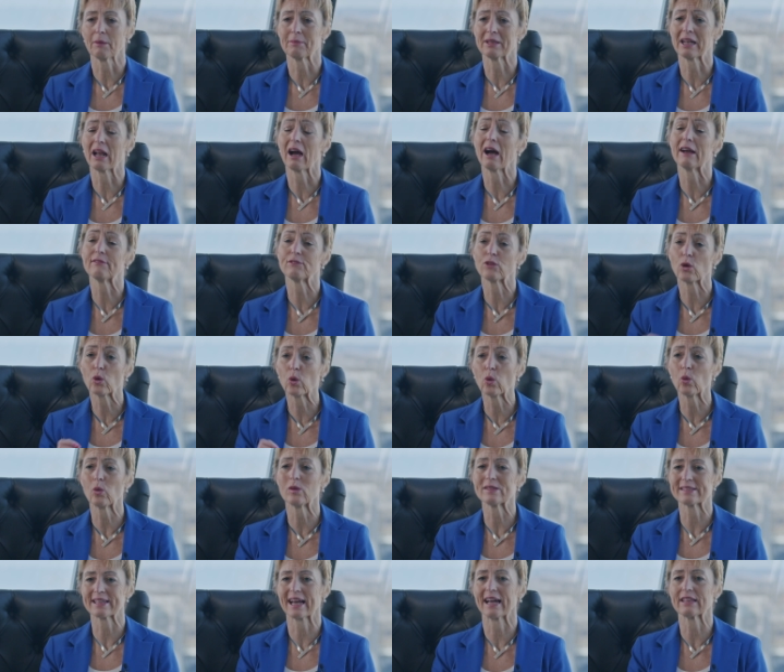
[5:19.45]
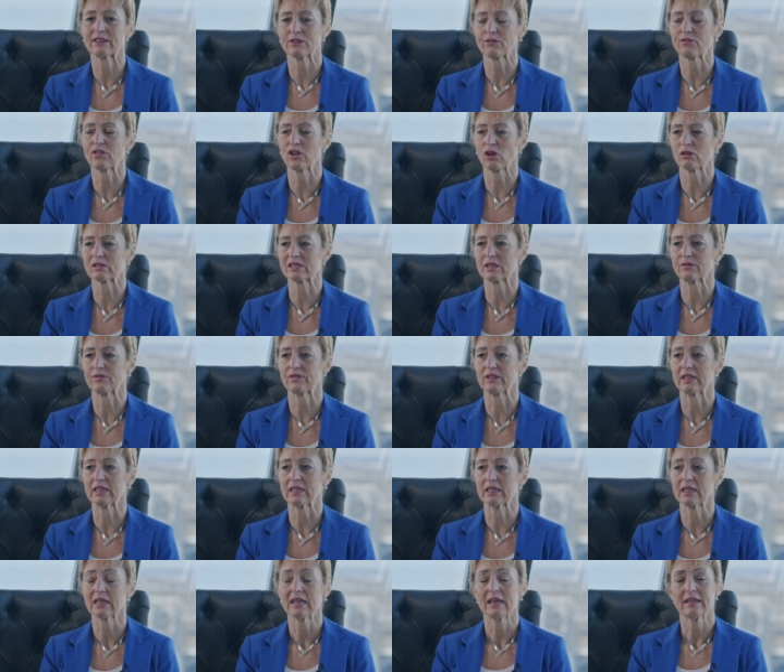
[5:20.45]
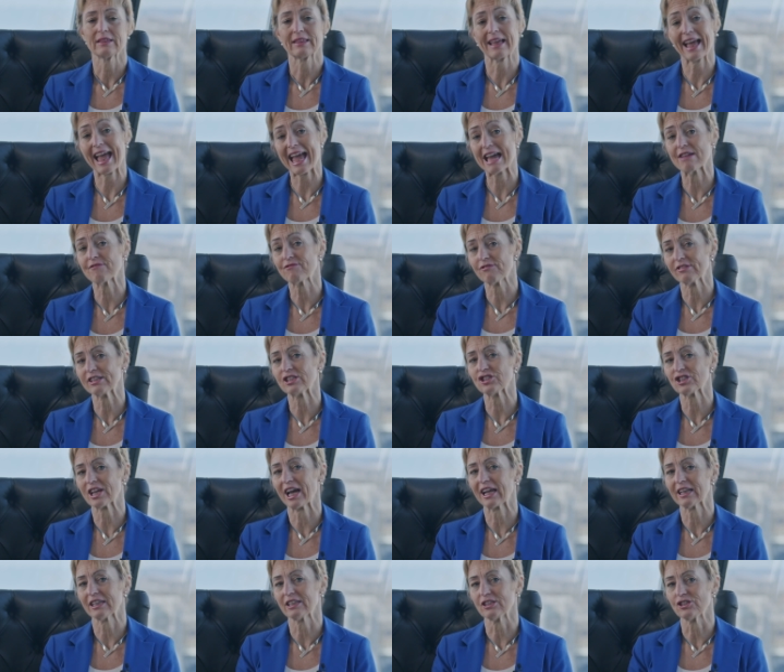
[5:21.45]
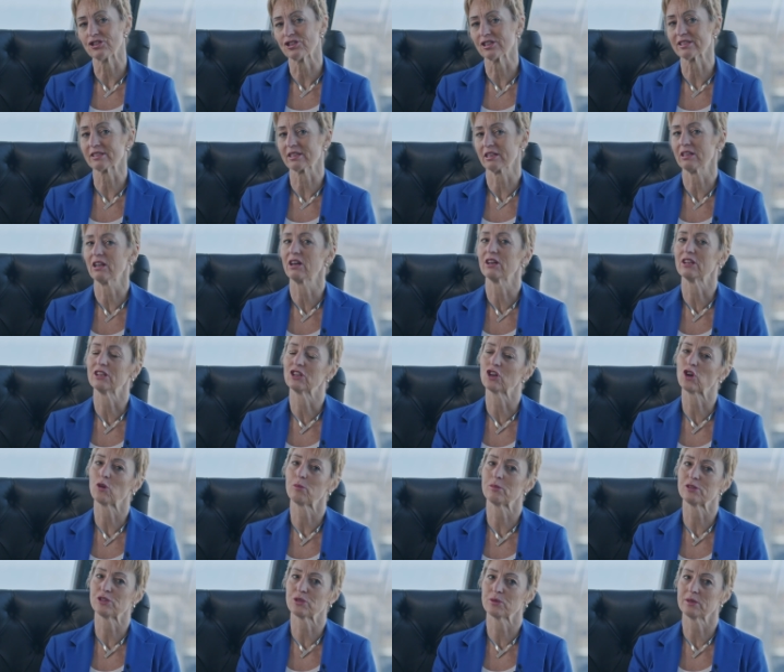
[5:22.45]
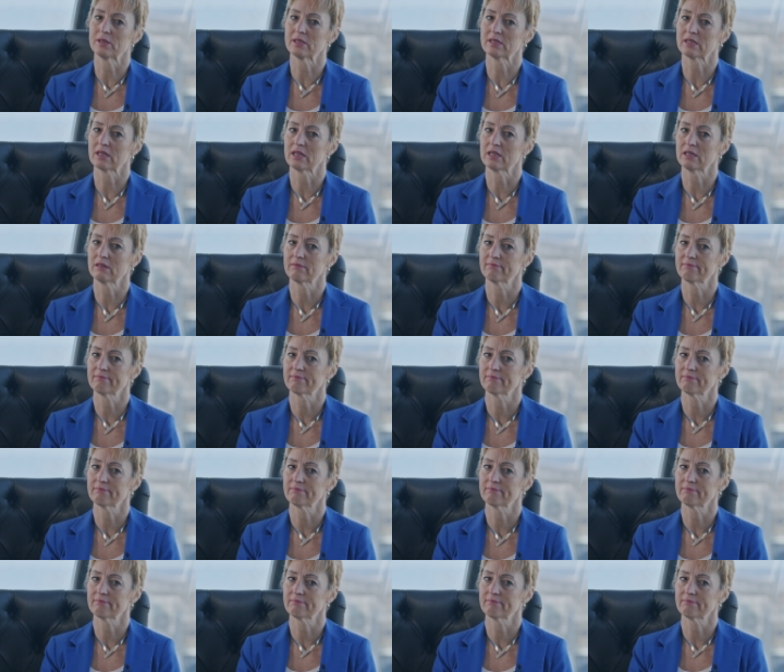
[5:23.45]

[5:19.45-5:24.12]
I mean, I've always had the philosophy that every challenge is a learning opportunity.